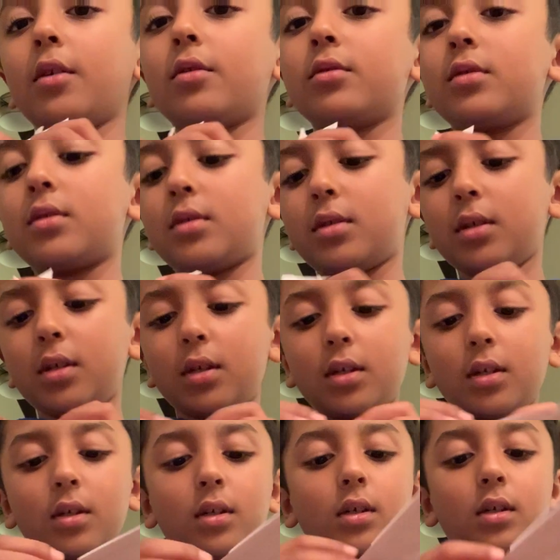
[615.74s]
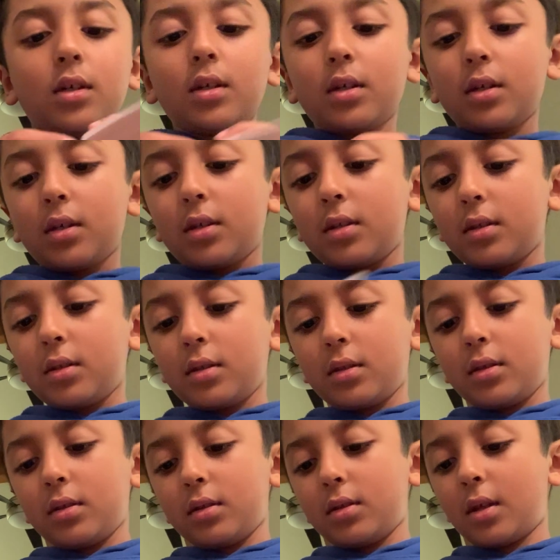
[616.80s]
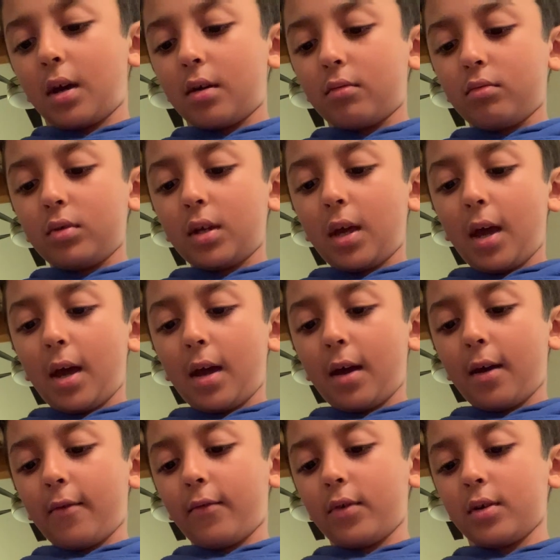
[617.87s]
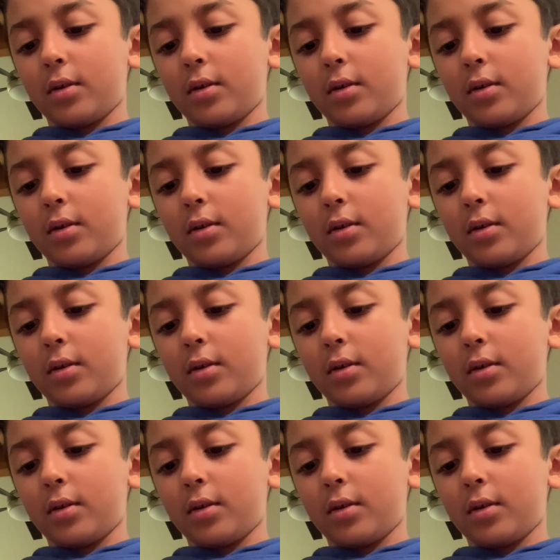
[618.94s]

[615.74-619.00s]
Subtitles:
see that we have,